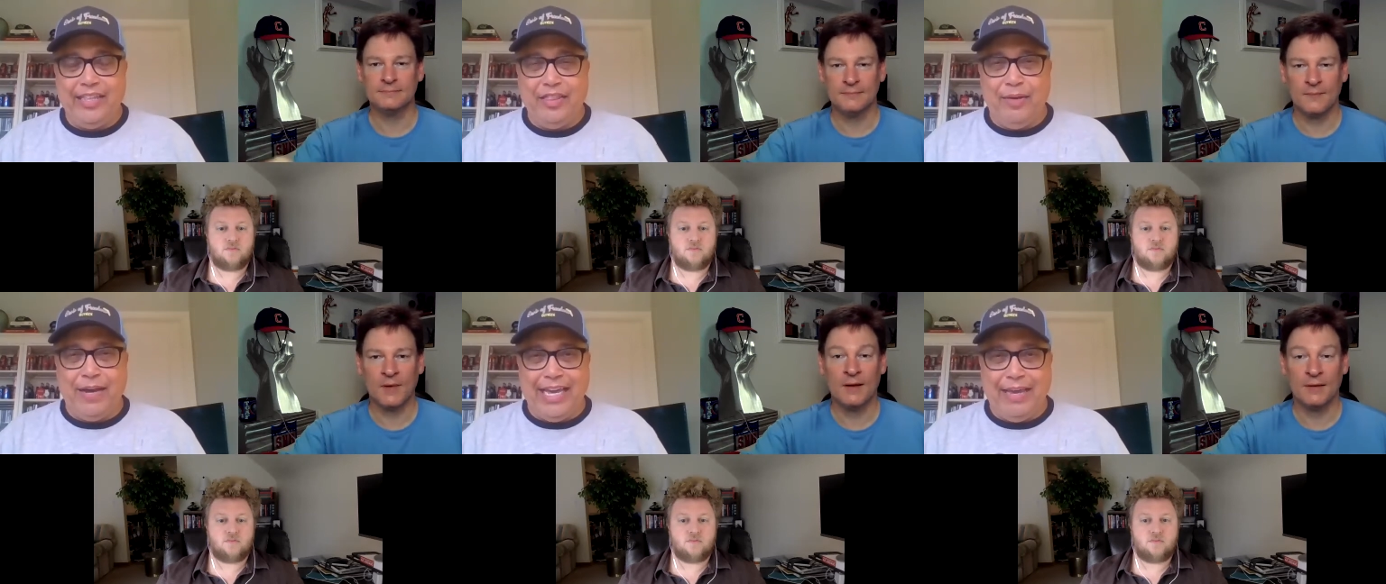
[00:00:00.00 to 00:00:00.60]
Speaker 1: the
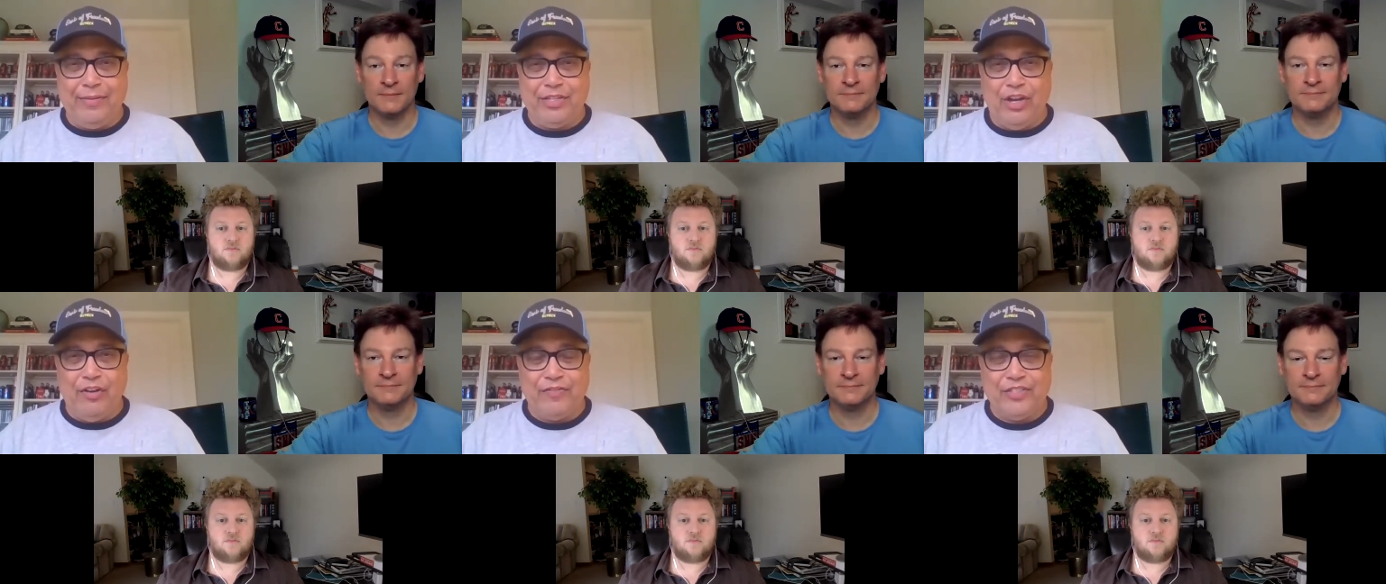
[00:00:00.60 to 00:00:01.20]
Miami
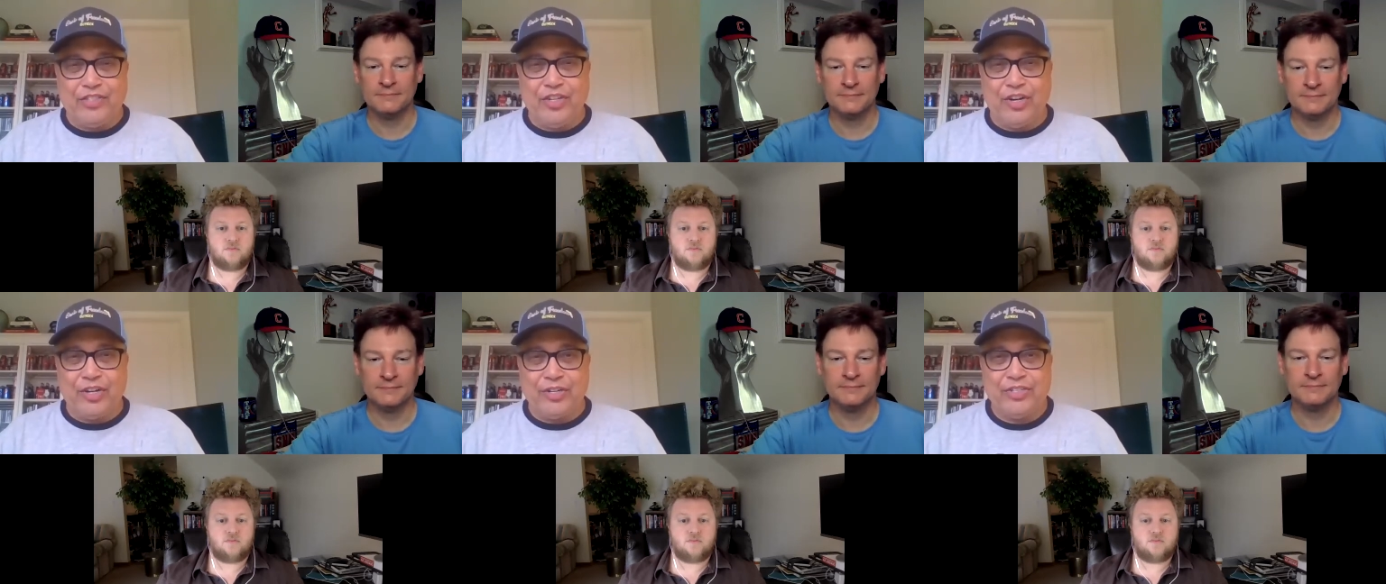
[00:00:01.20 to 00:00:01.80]
Dolphins
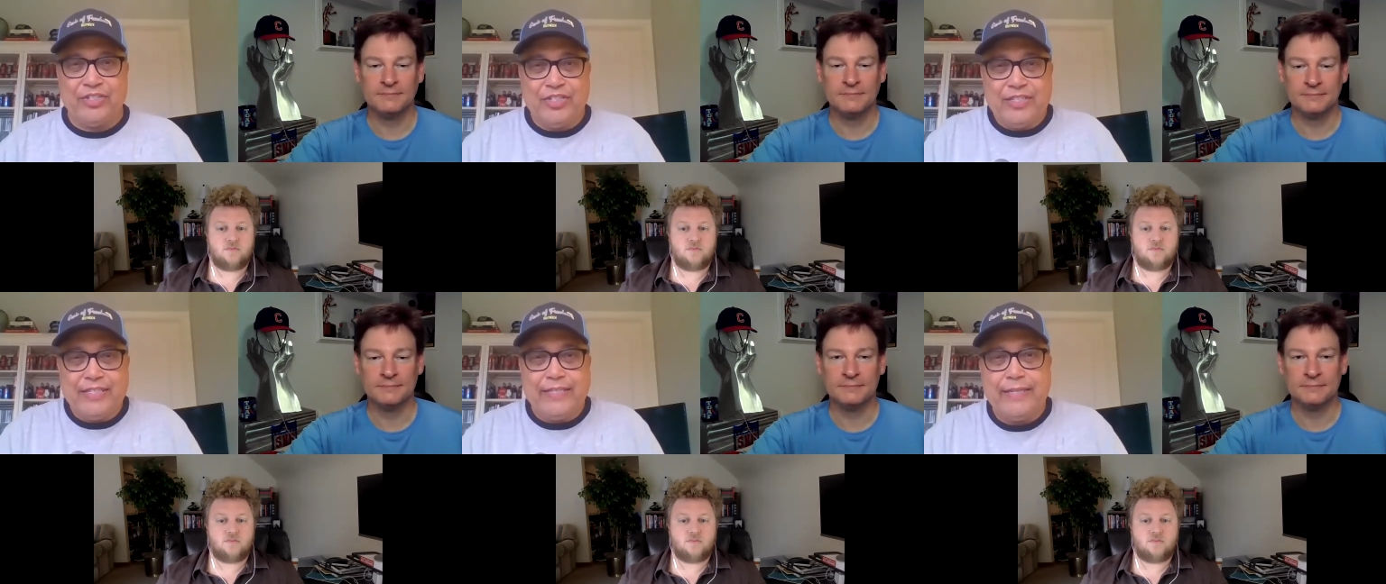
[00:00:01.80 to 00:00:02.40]
starters.
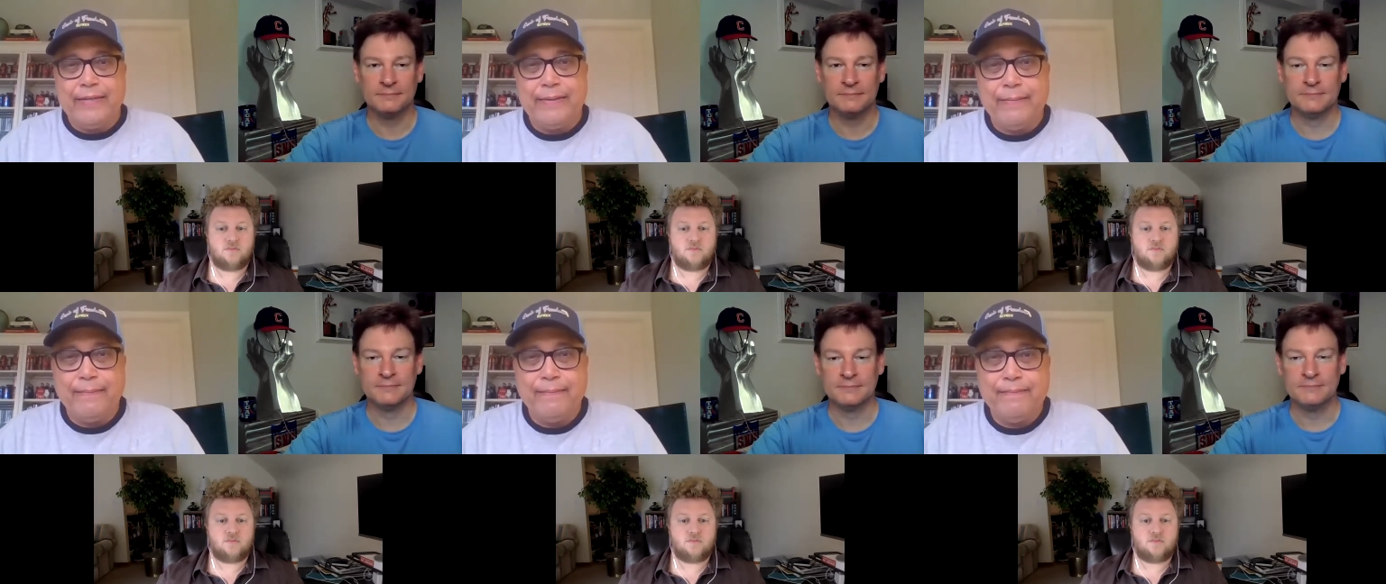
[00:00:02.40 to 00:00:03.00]

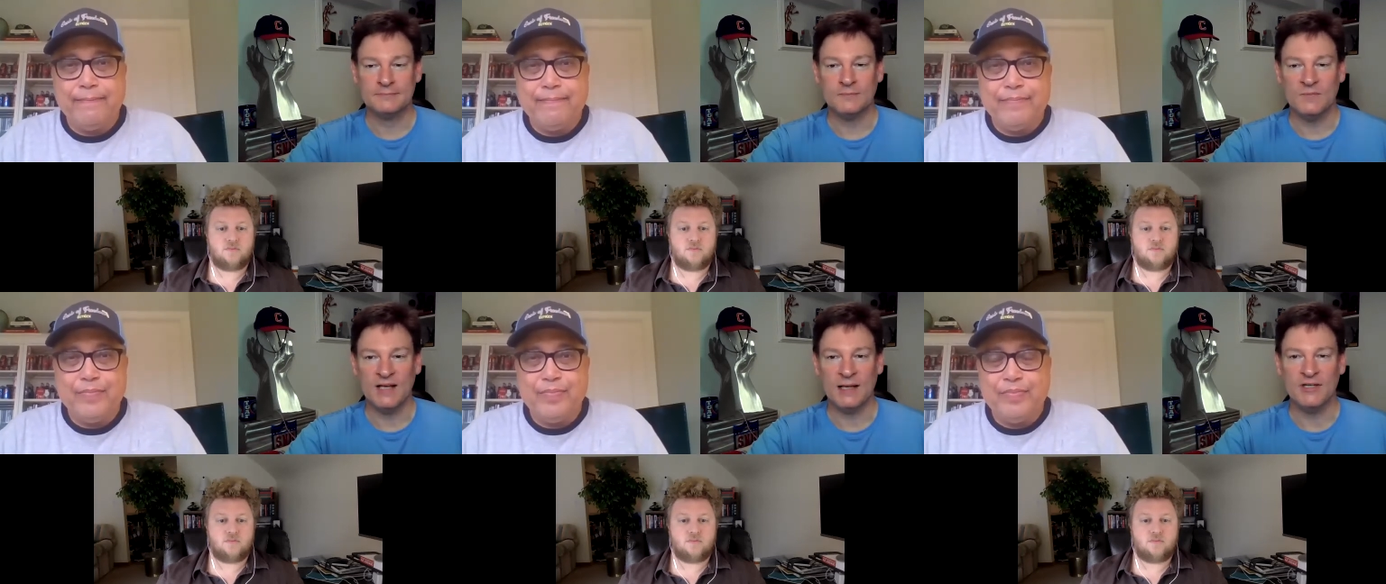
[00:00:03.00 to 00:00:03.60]

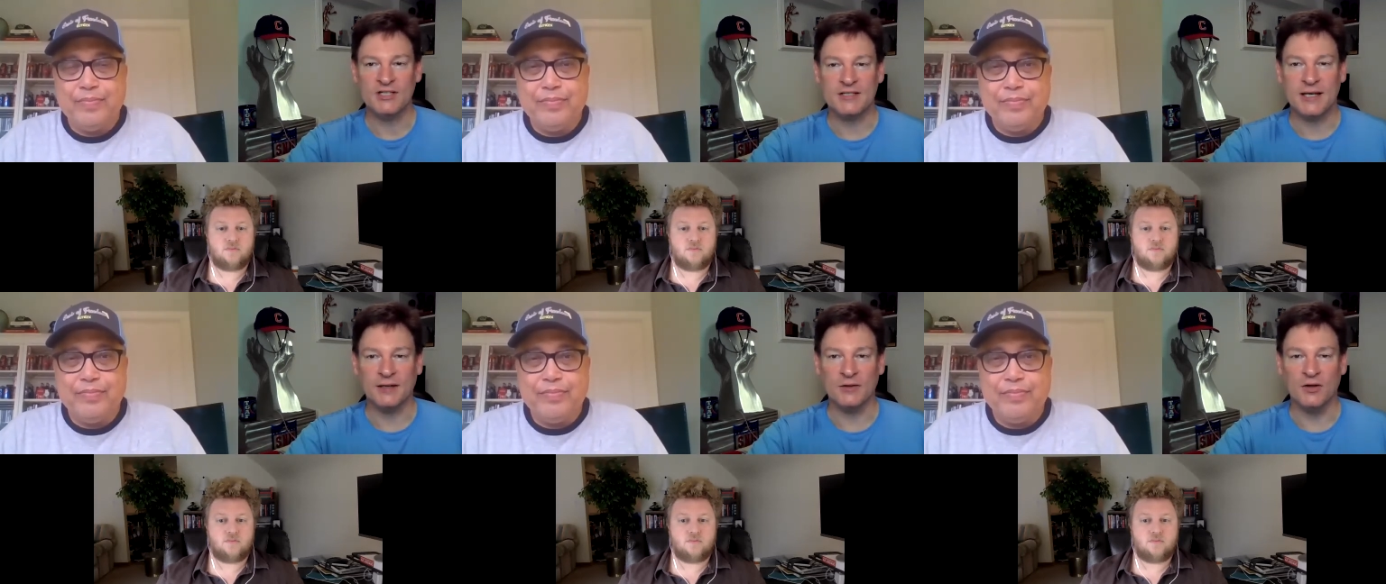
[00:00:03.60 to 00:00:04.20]
Speaker 2: Yeah, let me just
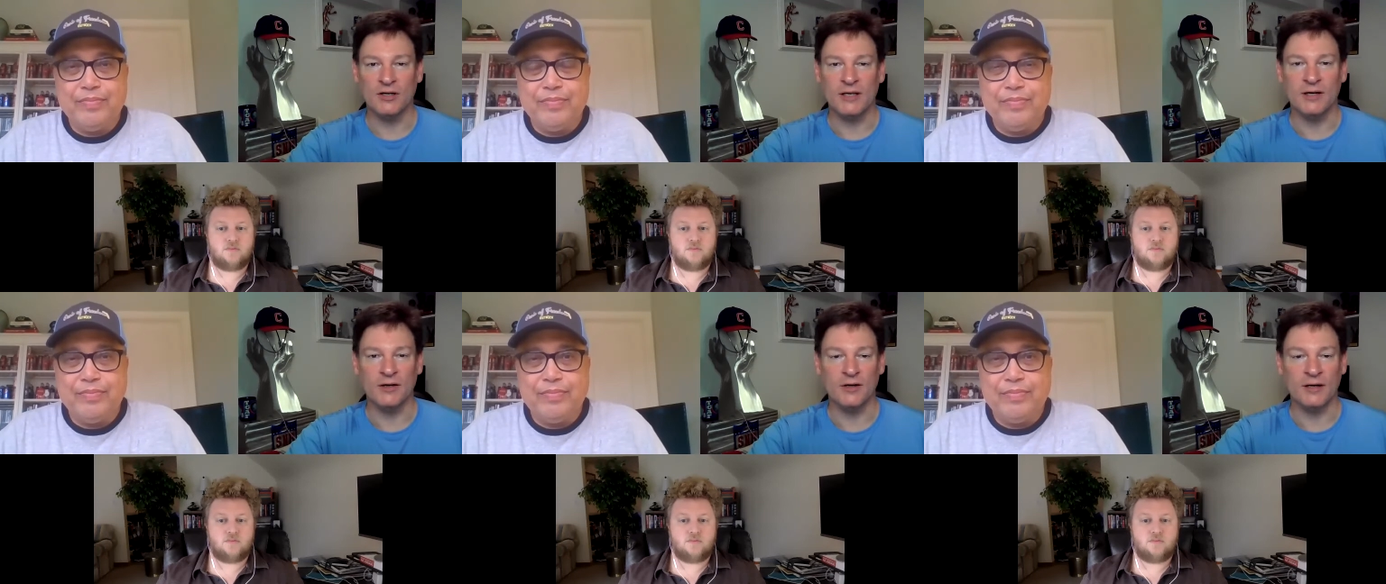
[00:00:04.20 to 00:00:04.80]
take a look
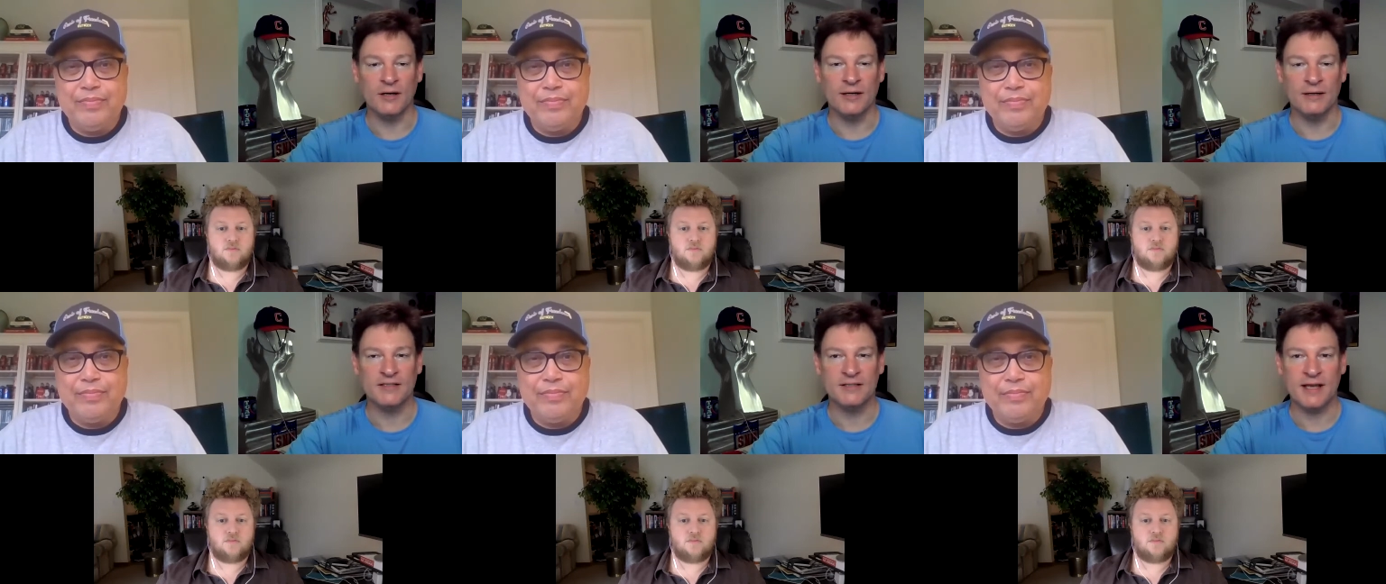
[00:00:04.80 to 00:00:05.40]
here uh,
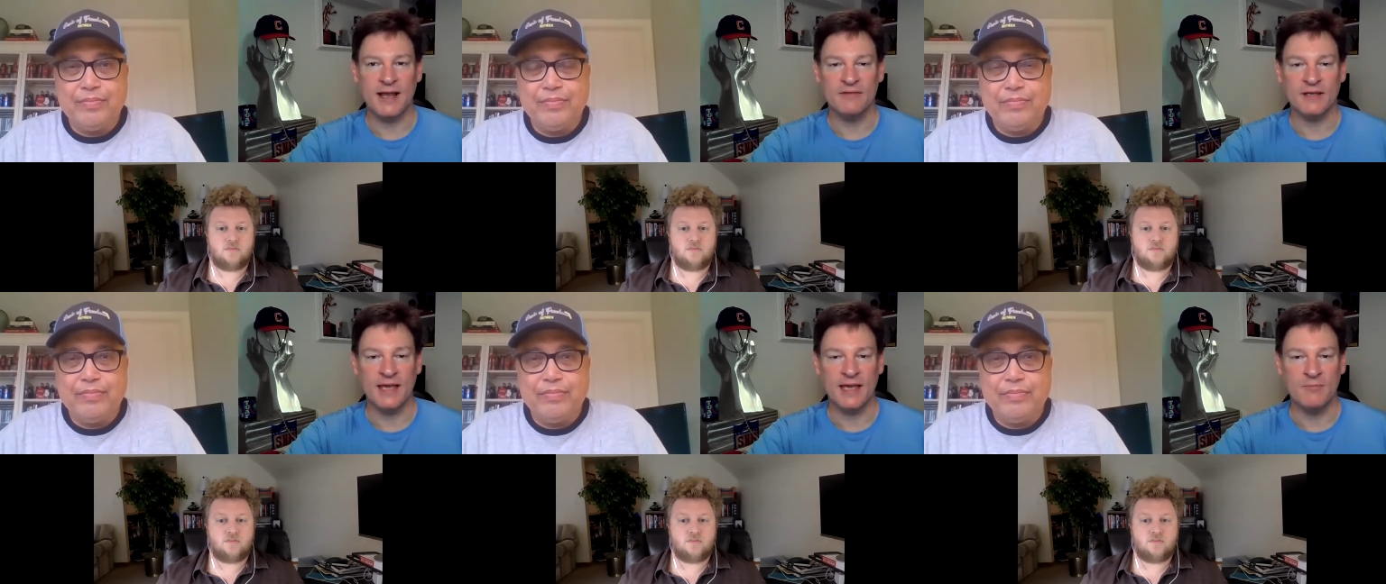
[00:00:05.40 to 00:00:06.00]
since I have the
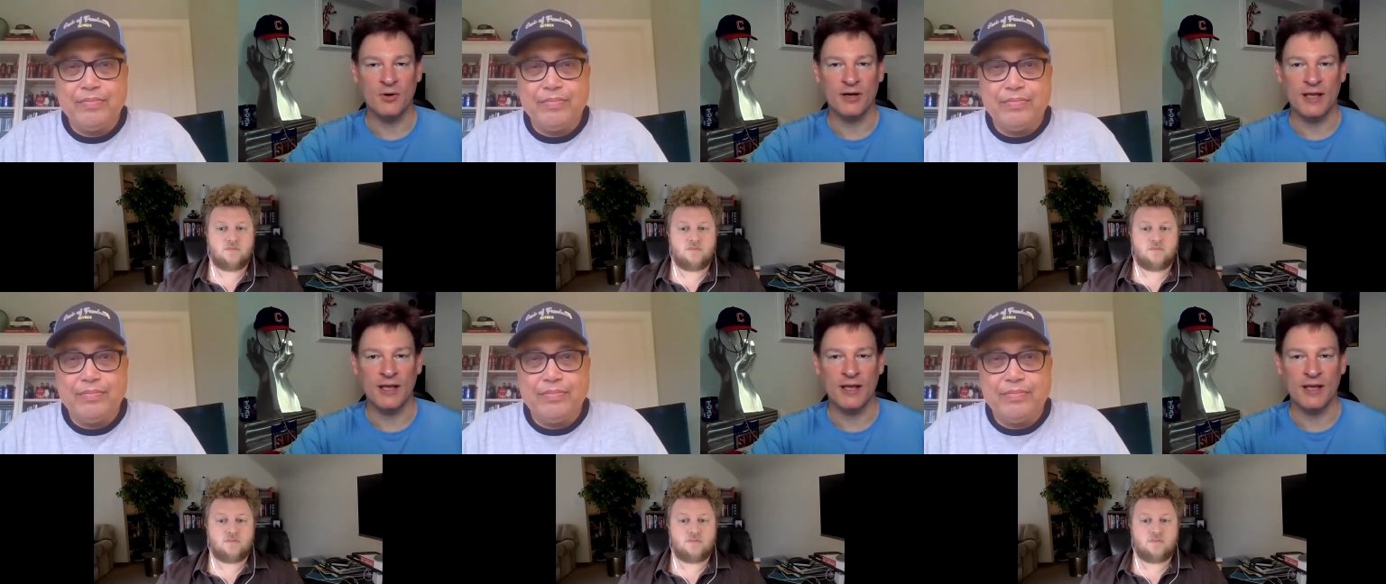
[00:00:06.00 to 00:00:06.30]
game book